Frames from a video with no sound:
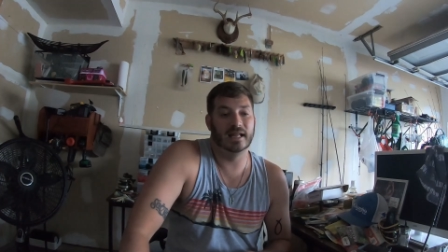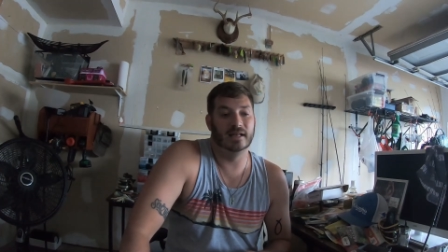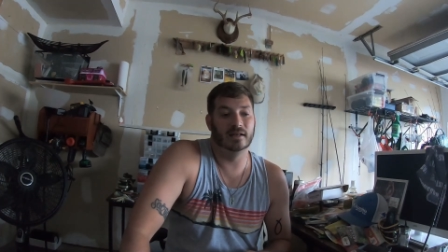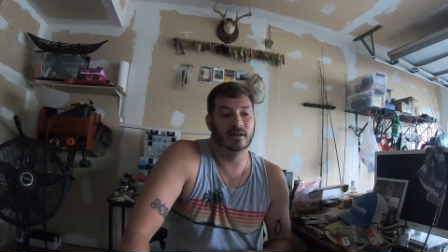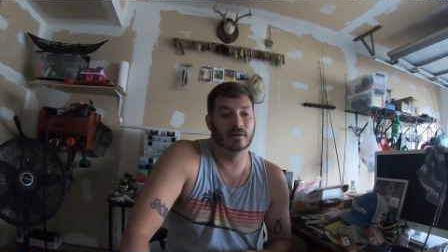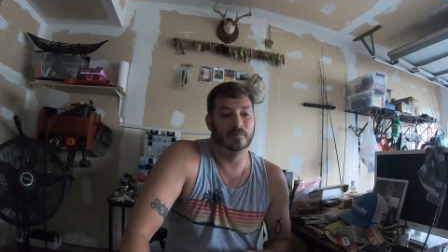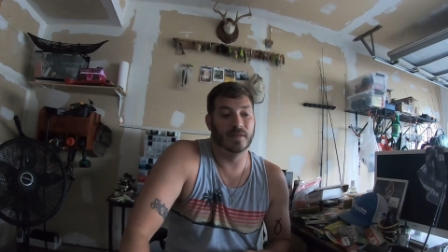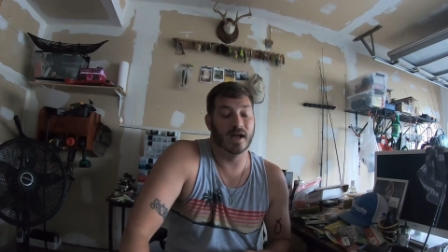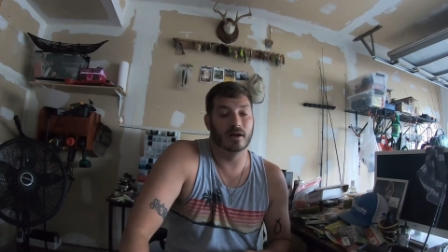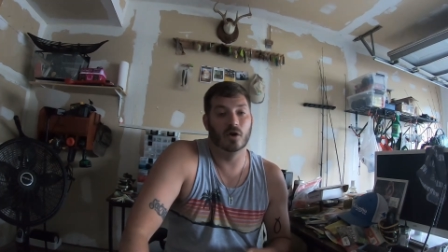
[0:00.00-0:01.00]
and
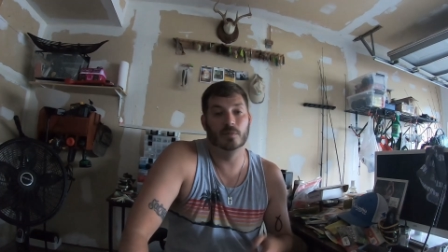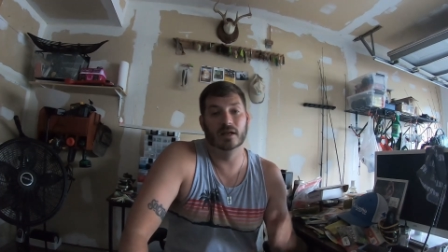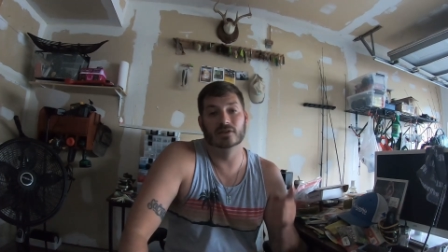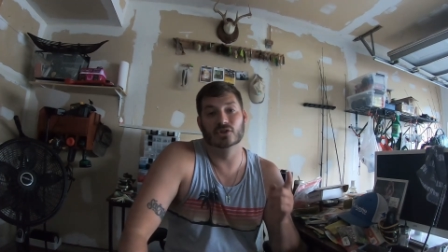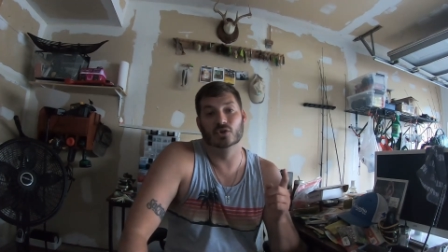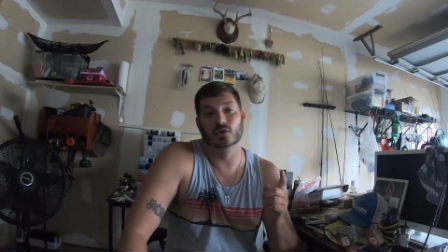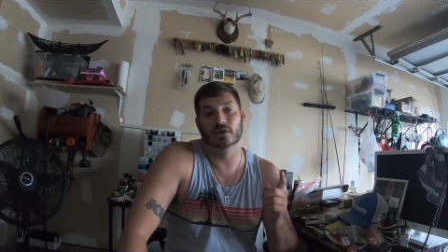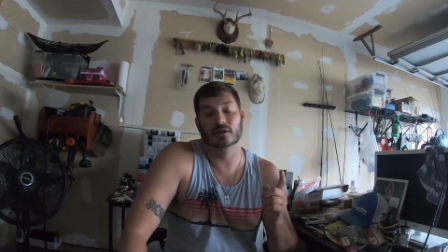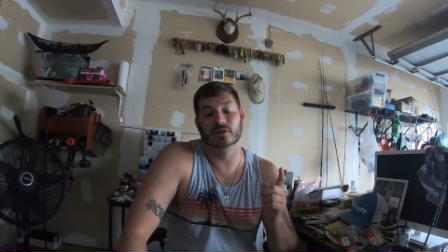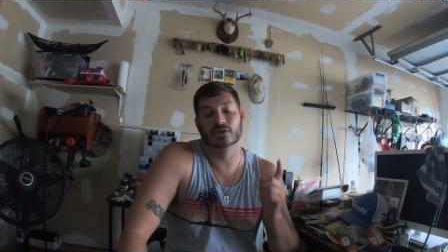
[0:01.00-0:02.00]
yeah, hope you guys enjoy,
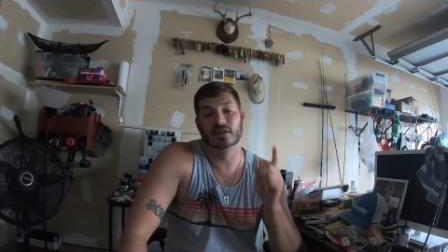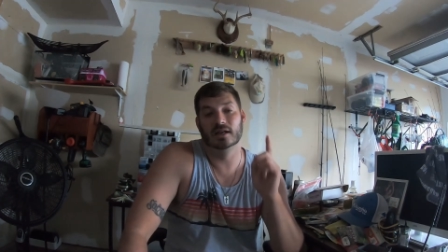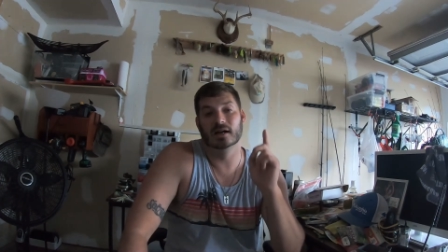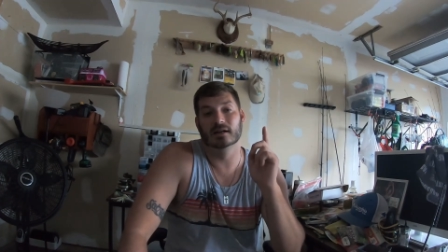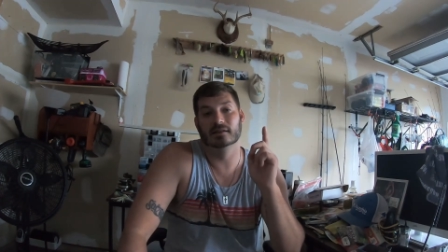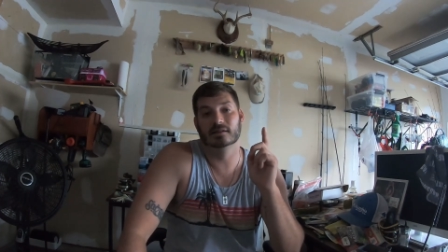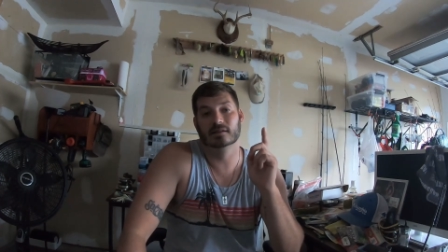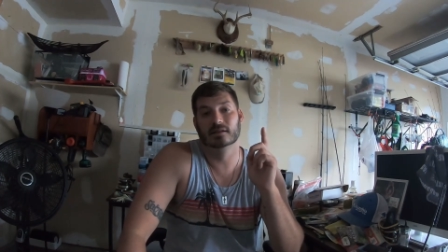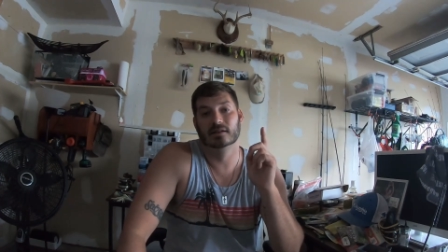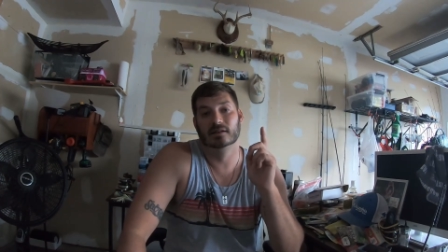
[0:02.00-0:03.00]
and I'll see you
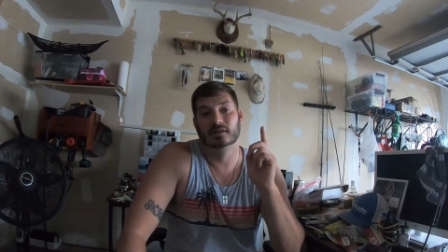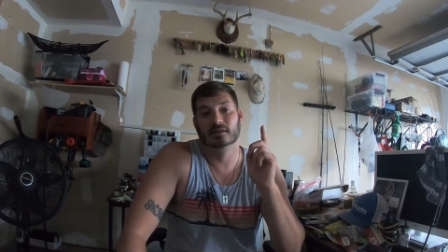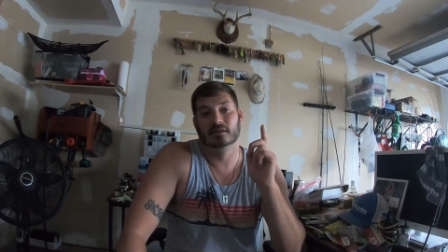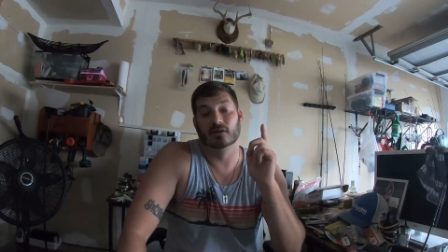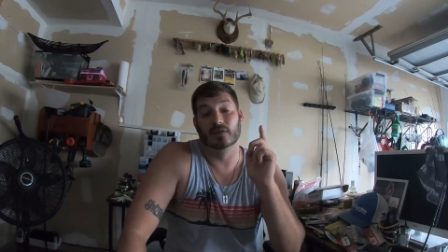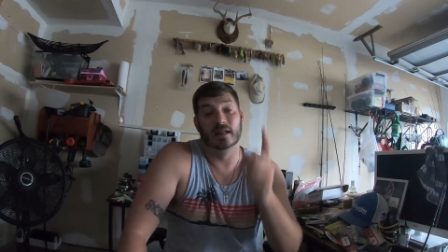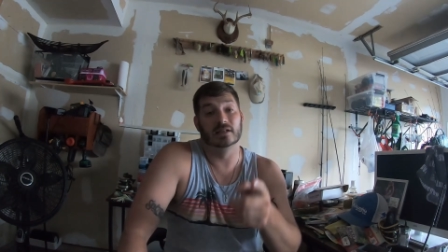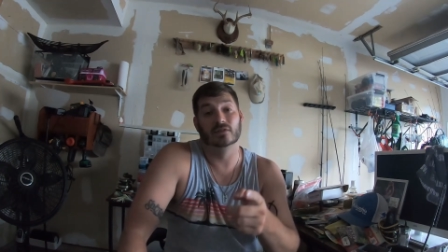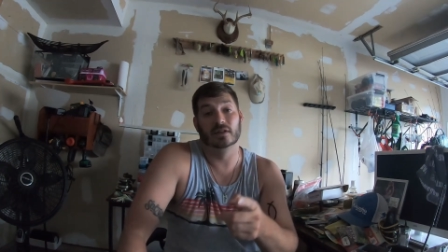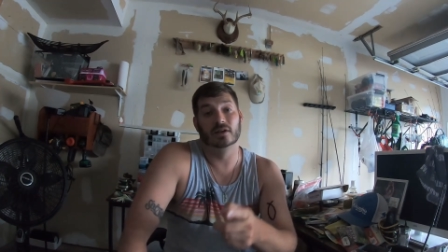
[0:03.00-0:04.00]
guys on the
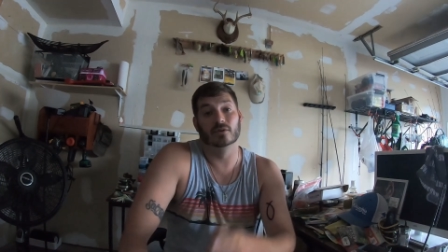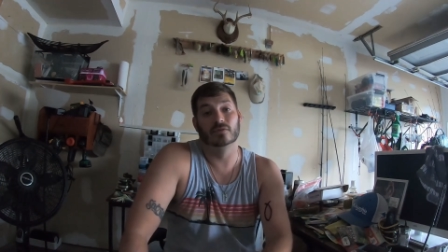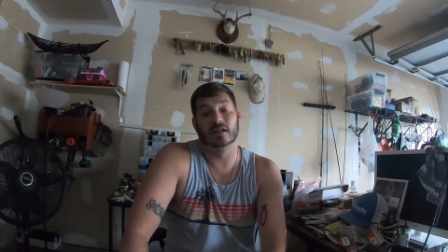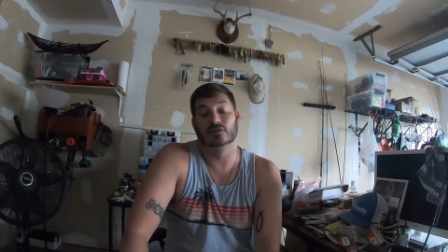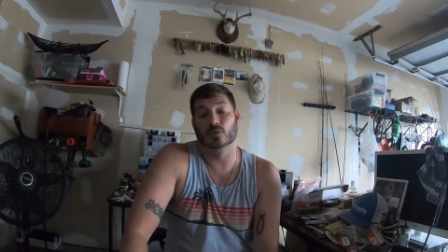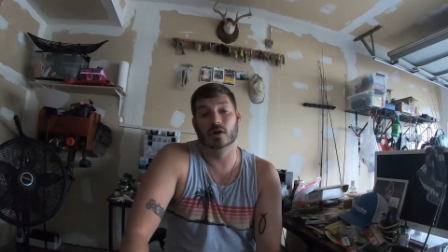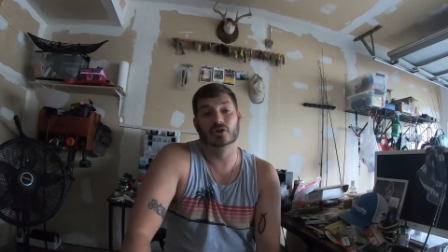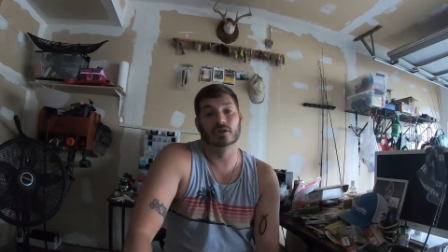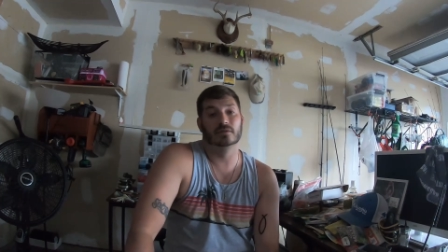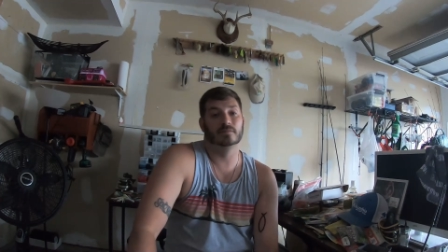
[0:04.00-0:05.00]
next video. Thanks for watching.